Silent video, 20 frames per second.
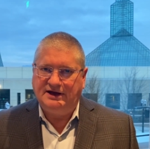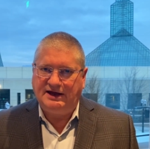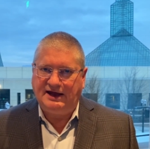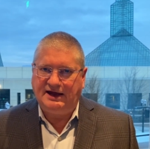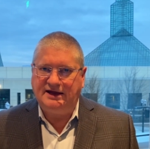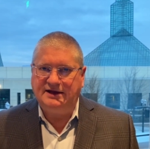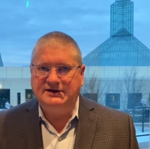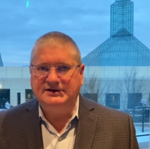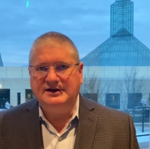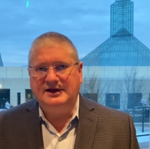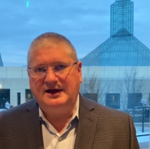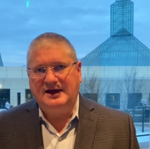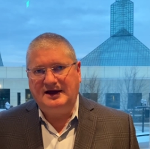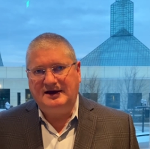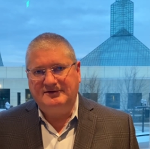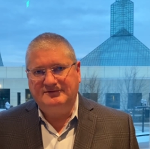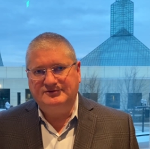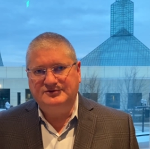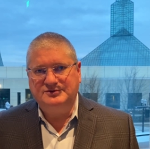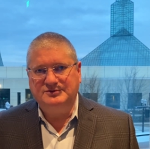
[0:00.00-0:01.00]

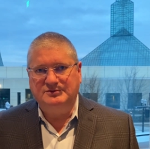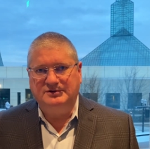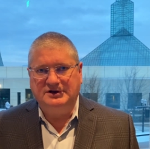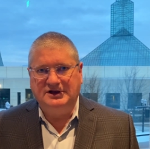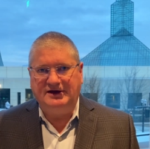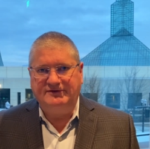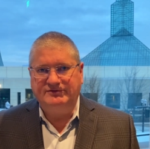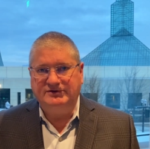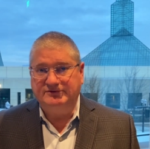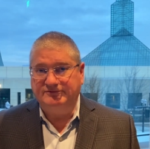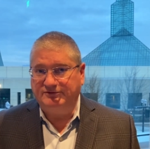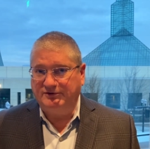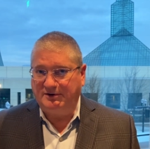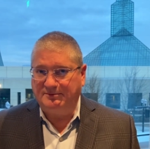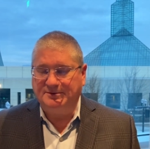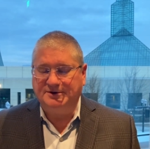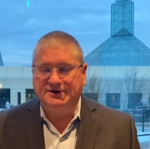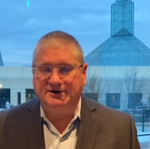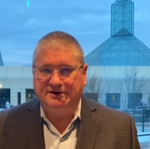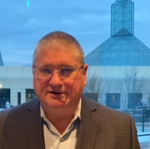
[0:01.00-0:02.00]
8.5 to 11
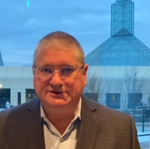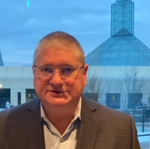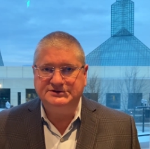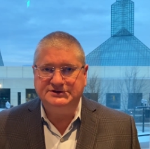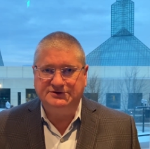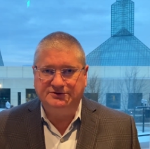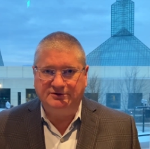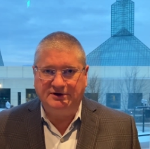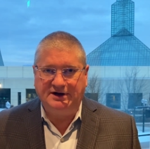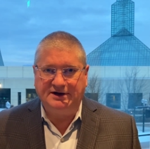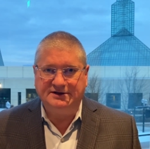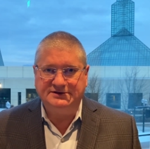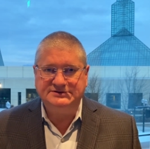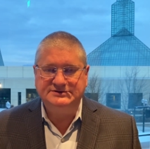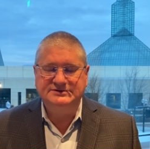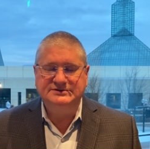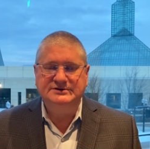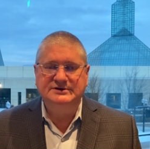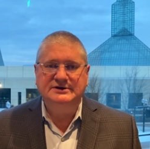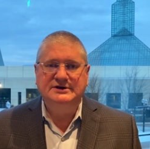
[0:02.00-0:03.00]
pharmacology
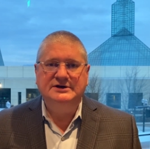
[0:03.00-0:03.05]
credits.